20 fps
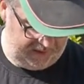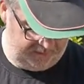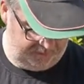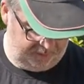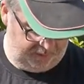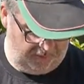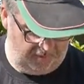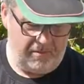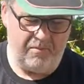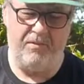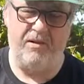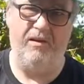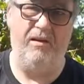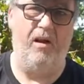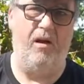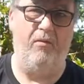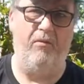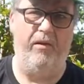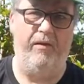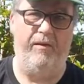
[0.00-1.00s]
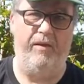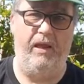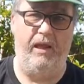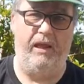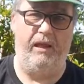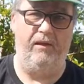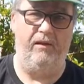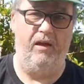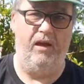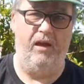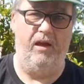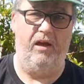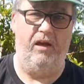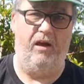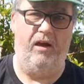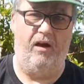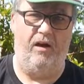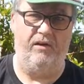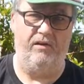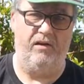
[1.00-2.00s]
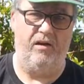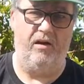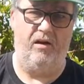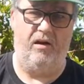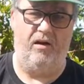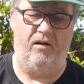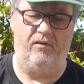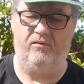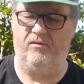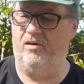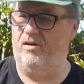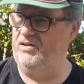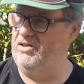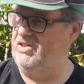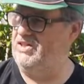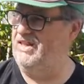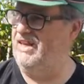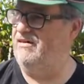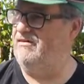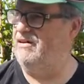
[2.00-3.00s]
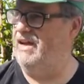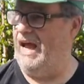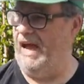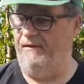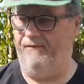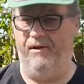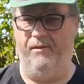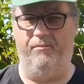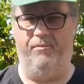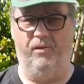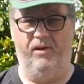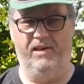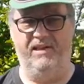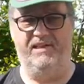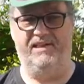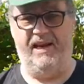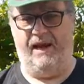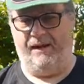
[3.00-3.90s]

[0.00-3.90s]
is probably the only thing that I, I, I, still have it, but it's